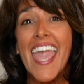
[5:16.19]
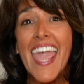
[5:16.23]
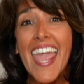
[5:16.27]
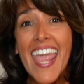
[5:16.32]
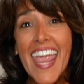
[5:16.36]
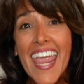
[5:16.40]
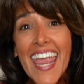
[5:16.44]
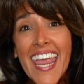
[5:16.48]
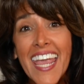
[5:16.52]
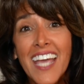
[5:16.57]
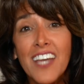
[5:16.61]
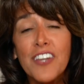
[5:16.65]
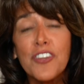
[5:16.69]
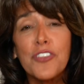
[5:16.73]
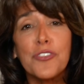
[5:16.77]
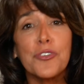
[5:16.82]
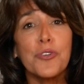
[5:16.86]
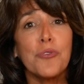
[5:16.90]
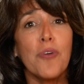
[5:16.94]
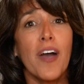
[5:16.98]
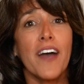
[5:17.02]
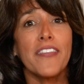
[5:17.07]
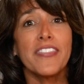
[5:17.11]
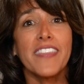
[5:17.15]
and
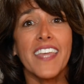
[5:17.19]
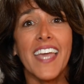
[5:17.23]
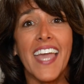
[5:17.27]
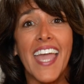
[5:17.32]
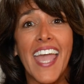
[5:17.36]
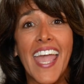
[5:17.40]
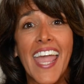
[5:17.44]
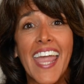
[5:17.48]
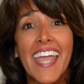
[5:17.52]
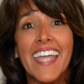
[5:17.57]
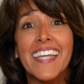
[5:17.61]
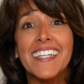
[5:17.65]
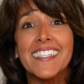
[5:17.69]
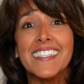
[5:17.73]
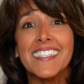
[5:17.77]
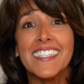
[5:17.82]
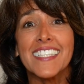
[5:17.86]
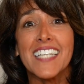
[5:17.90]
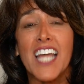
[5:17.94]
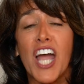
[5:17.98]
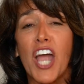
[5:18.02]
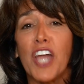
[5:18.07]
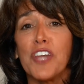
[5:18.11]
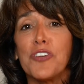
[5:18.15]
throughout the 8 to
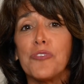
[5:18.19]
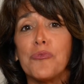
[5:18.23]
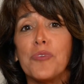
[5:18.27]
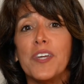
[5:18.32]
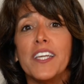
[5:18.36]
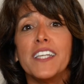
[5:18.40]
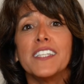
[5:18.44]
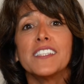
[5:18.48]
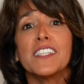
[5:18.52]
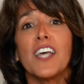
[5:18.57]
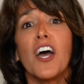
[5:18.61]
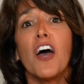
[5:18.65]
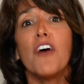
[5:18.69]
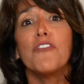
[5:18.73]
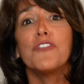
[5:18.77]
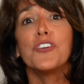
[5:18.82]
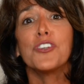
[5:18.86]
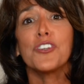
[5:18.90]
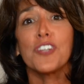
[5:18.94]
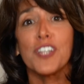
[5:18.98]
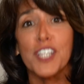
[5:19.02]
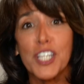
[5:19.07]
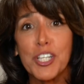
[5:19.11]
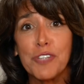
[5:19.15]
9 weeks of
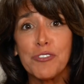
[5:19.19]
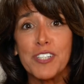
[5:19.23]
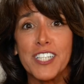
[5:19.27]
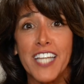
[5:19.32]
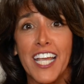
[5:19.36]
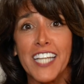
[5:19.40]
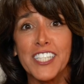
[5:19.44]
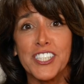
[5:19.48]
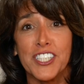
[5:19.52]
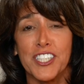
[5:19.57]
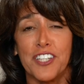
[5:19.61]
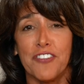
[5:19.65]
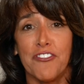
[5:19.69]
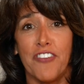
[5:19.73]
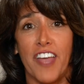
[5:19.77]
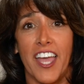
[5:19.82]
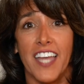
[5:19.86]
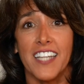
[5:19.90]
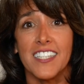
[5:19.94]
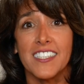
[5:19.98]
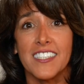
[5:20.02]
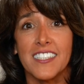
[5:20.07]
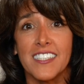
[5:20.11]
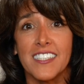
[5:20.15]
your liquidation
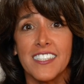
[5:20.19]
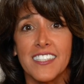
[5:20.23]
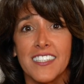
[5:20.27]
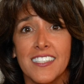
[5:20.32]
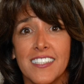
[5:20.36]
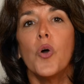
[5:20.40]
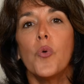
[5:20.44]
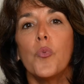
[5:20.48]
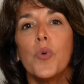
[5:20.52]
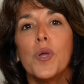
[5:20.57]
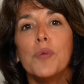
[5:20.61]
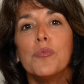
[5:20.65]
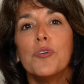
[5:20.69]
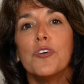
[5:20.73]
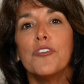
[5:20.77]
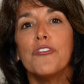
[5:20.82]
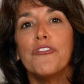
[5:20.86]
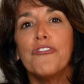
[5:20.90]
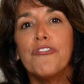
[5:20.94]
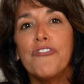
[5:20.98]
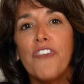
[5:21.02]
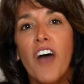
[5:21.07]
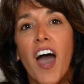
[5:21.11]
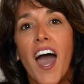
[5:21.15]
event. We will
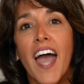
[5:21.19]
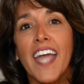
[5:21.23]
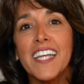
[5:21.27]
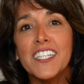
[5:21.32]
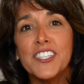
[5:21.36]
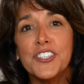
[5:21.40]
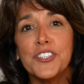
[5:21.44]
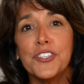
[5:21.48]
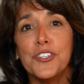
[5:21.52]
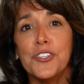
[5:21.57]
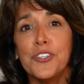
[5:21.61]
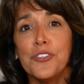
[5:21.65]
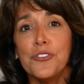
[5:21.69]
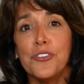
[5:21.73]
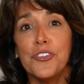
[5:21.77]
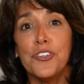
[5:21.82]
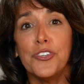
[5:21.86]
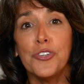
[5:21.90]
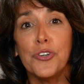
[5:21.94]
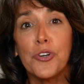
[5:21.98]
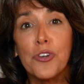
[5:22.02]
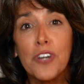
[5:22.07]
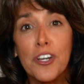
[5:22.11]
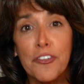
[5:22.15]
fine-tune
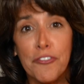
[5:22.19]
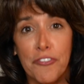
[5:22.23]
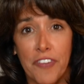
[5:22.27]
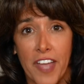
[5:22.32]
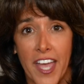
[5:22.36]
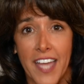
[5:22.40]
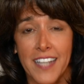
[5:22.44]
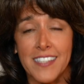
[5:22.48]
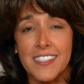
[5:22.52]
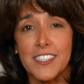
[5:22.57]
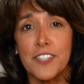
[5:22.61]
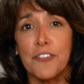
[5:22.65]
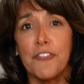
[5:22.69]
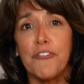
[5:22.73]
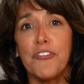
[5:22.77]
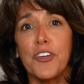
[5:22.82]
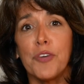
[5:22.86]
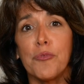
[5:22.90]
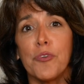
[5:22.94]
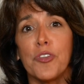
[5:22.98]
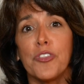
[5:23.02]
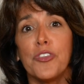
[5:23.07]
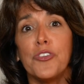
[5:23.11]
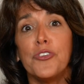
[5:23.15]
your event to
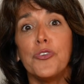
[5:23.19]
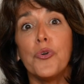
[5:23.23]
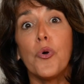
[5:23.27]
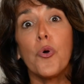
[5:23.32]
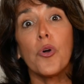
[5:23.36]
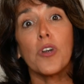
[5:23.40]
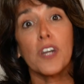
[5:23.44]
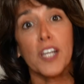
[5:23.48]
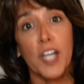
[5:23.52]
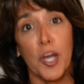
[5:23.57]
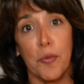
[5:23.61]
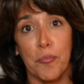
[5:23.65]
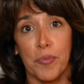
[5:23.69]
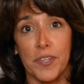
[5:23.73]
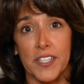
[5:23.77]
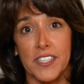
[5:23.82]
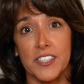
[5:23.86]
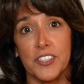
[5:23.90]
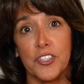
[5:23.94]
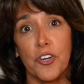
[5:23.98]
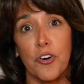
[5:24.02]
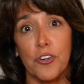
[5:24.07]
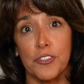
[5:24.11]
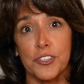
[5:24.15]
fit with your
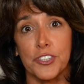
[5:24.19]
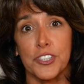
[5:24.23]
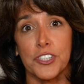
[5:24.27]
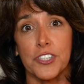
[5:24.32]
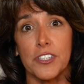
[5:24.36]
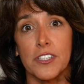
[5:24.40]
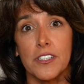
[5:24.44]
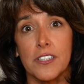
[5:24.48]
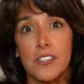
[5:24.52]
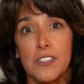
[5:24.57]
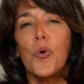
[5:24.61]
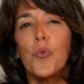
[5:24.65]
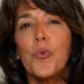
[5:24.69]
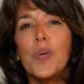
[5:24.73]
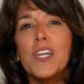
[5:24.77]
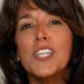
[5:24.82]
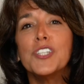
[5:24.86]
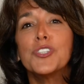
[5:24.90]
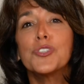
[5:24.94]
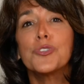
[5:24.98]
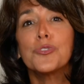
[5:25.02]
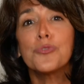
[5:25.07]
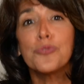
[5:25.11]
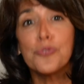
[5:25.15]
company's culture. We
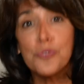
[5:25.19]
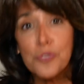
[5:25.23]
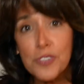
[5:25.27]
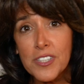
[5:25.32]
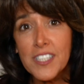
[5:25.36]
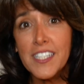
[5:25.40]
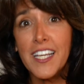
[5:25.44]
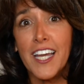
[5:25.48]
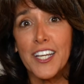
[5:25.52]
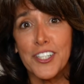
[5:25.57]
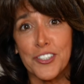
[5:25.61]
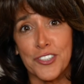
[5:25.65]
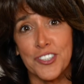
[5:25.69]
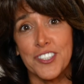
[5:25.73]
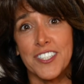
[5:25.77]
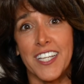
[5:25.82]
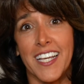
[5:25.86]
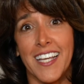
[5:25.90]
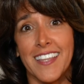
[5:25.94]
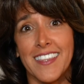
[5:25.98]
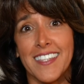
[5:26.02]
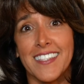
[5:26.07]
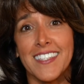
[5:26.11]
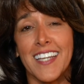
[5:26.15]
truly
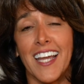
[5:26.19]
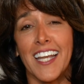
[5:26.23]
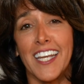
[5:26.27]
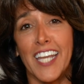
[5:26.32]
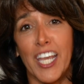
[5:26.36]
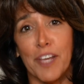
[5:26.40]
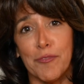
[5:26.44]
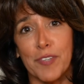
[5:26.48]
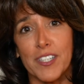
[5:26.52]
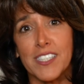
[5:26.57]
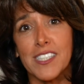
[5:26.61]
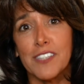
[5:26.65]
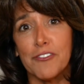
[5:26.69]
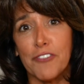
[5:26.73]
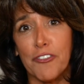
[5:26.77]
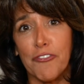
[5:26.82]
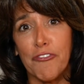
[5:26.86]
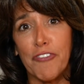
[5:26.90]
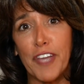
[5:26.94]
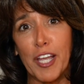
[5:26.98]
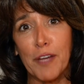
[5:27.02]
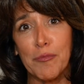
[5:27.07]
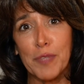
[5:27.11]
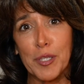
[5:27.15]
understand the dynamics of a
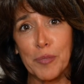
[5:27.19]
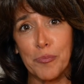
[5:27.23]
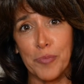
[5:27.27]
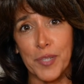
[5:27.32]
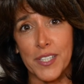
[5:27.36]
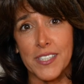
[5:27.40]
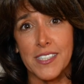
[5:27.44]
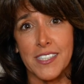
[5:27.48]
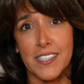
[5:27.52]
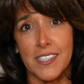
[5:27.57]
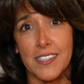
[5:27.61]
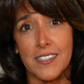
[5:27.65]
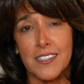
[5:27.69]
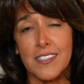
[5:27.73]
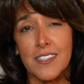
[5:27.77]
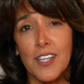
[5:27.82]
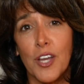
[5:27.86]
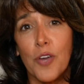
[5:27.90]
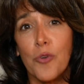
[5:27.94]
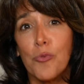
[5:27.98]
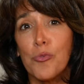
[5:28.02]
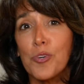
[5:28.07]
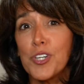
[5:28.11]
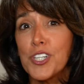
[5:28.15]
family business
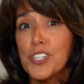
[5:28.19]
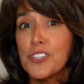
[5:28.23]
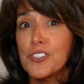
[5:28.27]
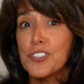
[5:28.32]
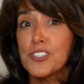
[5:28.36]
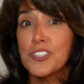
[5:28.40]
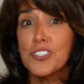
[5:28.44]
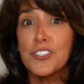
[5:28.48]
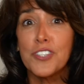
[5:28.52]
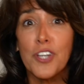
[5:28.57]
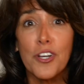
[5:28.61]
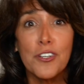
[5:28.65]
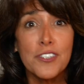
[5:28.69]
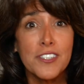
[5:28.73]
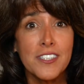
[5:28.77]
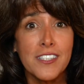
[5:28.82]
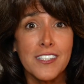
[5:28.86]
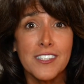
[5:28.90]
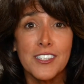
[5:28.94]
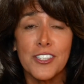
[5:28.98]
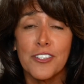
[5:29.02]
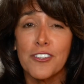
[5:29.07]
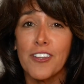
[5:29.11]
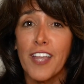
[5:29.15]
where your
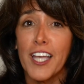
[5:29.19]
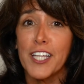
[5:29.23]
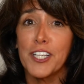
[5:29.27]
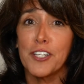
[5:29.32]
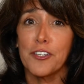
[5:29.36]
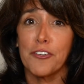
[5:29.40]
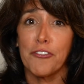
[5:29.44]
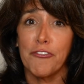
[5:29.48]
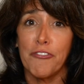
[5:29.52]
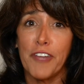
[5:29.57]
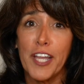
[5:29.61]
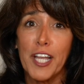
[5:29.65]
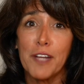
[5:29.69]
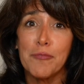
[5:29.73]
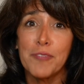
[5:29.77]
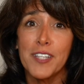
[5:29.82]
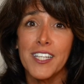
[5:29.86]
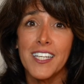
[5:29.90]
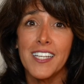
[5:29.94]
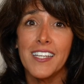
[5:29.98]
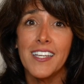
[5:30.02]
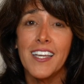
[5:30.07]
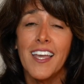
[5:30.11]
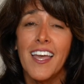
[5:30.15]
associates are like your
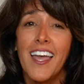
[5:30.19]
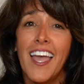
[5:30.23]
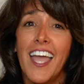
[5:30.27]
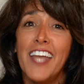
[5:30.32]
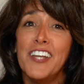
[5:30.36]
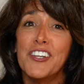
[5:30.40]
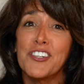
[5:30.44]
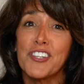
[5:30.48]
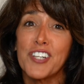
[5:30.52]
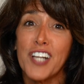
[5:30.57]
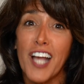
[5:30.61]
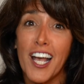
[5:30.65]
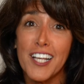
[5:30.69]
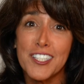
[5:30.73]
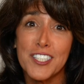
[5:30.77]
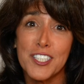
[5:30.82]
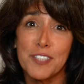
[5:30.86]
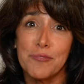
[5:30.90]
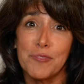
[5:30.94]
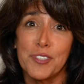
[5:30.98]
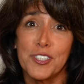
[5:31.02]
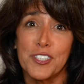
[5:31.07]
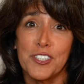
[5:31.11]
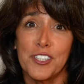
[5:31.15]
family and your
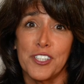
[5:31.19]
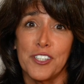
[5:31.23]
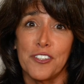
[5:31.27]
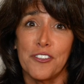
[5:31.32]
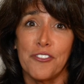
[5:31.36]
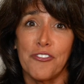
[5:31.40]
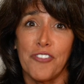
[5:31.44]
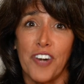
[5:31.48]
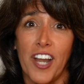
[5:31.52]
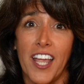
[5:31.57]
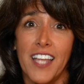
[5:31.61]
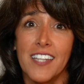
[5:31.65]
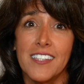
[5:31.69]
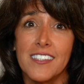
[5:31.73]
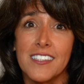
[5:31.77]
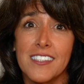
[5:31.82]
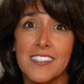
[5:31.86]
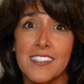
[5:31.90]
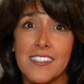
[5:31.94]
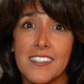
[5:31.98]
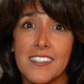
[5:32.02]
customers are your friends.